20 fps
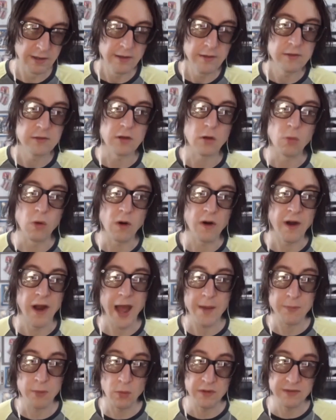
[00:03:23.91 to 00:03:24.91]
So where
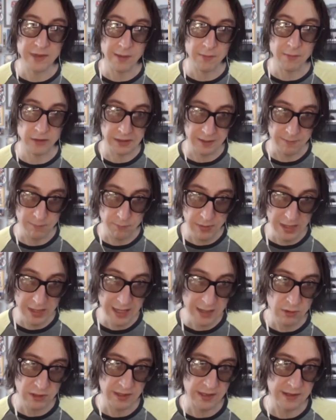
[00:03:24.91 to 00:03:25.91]
Apple was able to compete
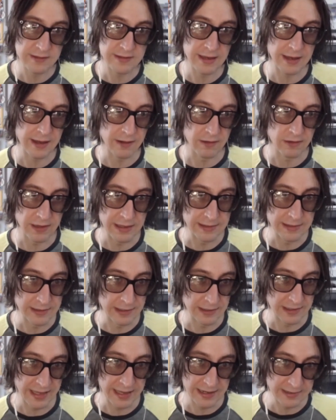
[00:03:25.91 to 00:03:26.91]
with Intel in the
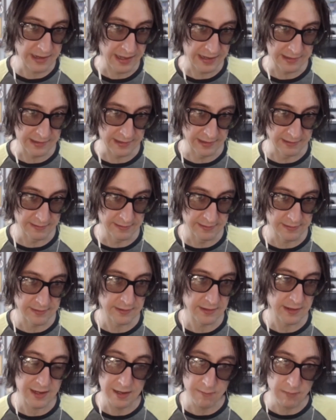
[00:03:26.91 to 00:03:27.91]
late 90s,
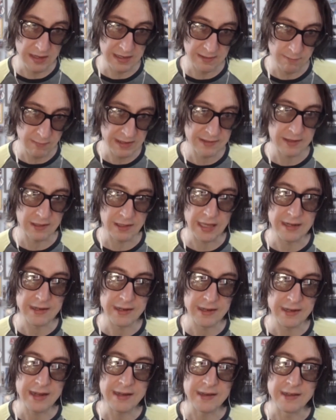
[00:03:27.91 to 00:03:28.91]
in the mid to late
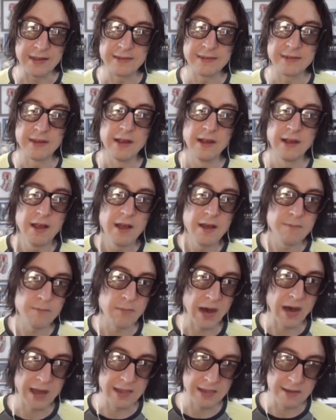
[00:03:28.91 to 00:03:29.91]
90s,
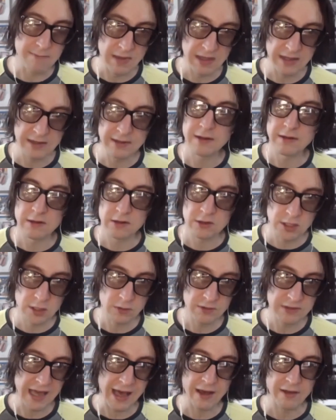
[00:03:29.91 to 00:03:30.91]
by the
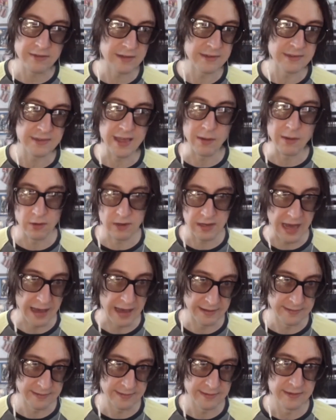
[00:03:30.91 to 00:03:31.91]
mid-2000s, they were
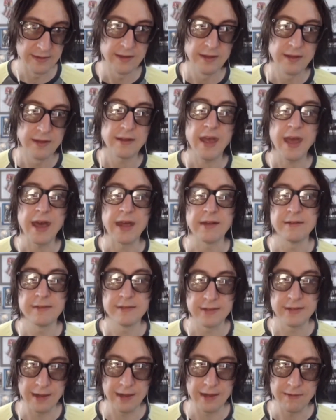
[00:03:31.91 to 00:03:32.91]
not. And
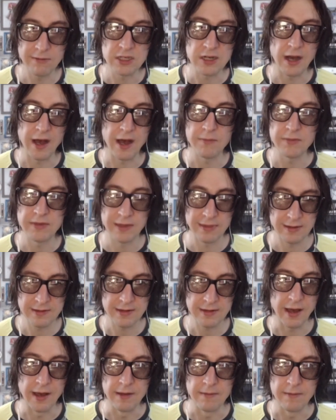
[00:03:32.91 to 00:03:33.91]
Steve Jobs at the
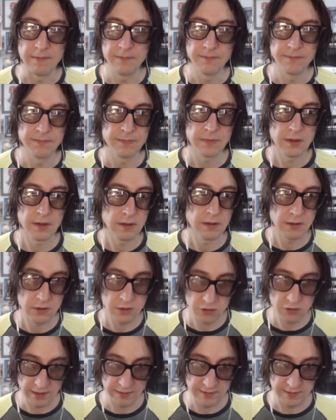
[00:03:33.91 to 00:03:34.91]
time
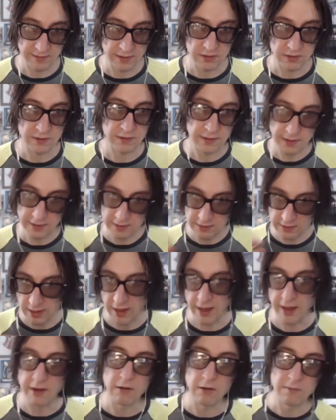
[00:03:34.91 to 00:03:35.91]
transitioned the
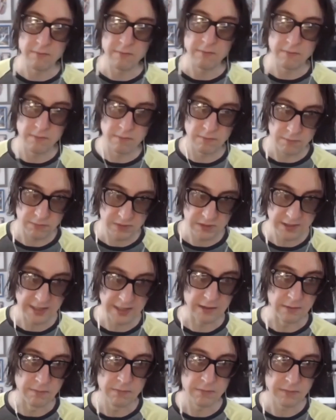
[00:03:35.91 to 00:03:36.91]
entire
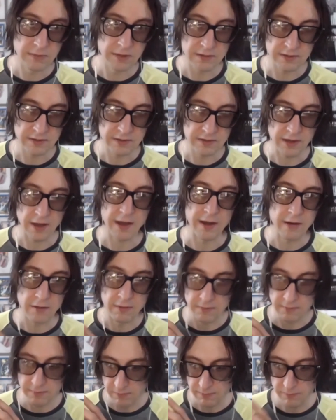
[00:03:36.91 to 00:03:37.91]
team, the entire
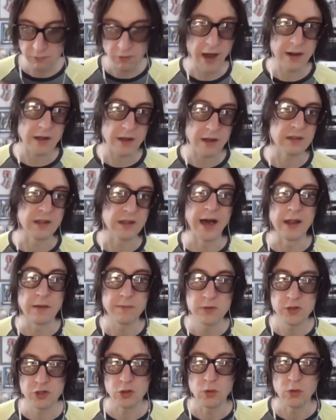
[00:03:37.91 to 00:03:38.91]
product lineup
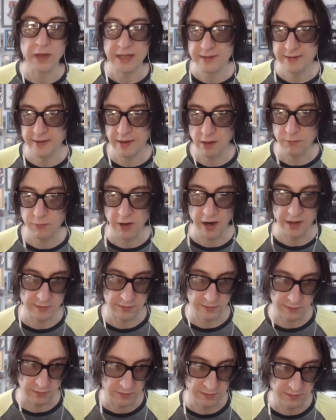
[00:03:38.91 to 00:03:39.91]
to Intel
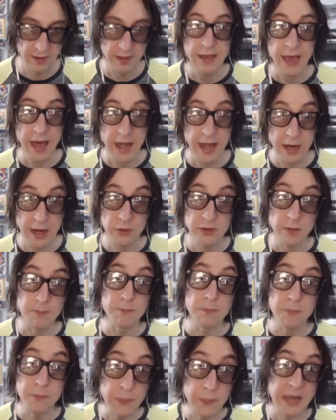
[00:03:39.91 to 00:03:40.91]
processors. And it was a
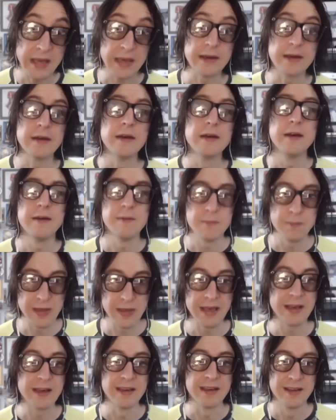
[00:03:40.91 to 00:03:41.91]
big,
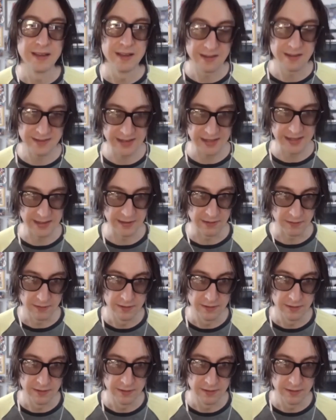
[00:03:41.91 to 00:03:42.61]
big deal.